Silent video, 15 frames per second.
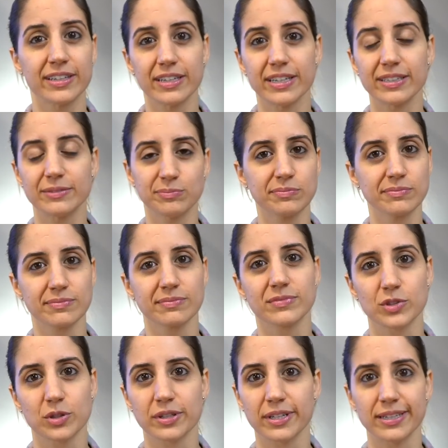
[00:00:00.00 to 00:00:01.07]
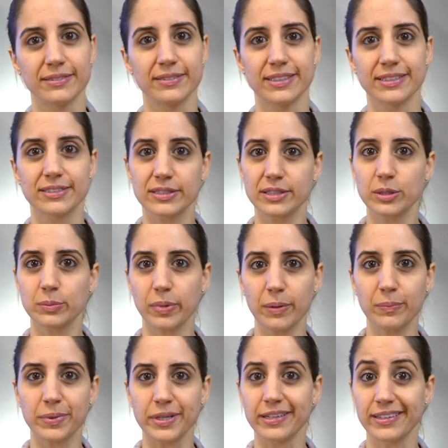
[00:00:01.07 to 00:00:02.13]
And okay, it's a little
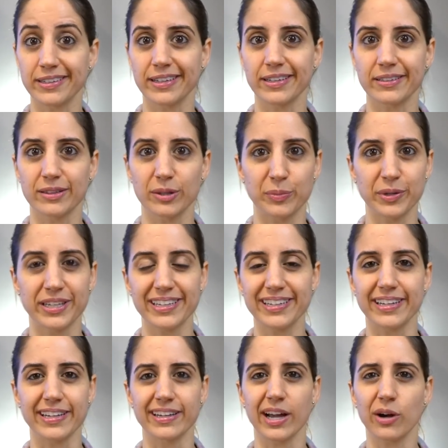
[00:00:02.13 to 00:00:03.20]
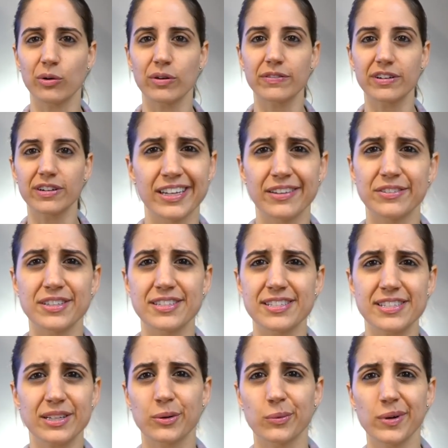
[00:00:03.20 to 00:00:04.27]
bumpy at the beginning. However, if you stick